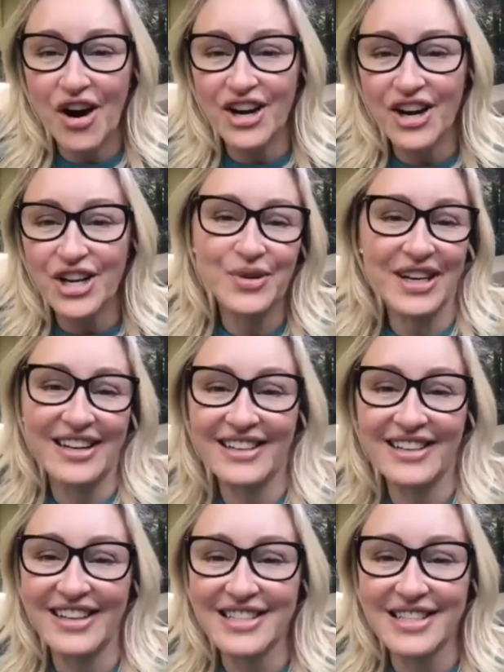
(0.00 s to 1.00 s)

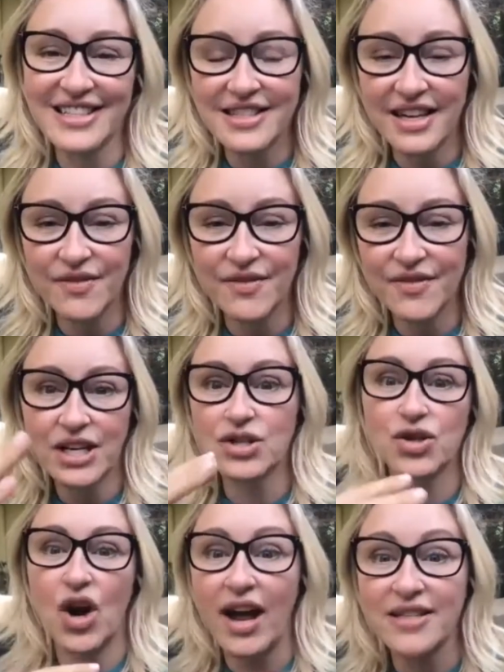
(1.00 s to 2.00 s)
uniqueness instead of like
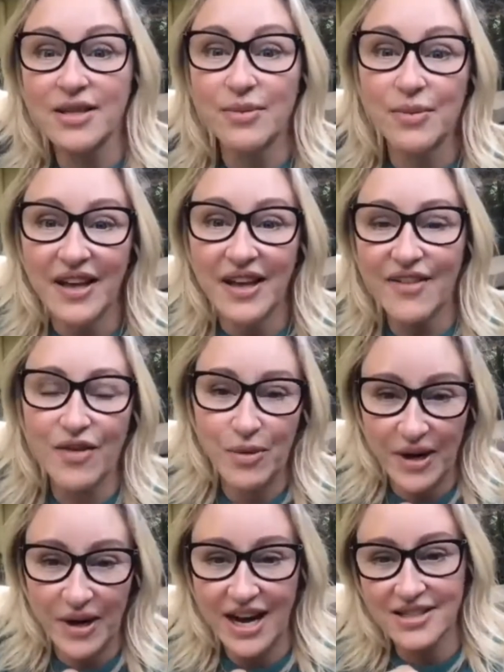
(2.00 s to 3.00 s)
trying to be like
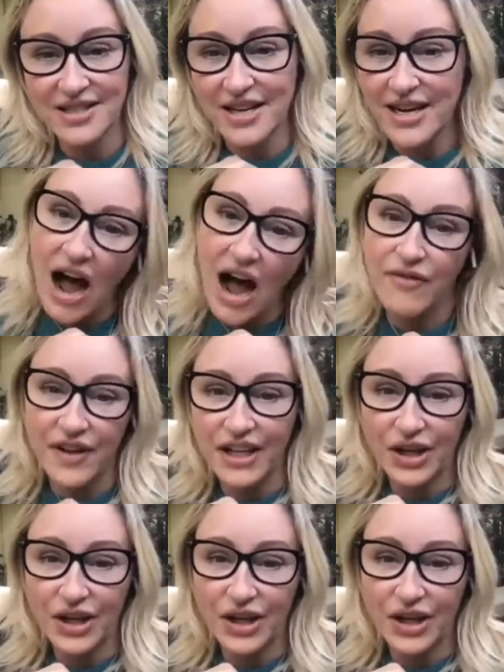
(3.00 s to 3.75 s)
everybody else and not feeling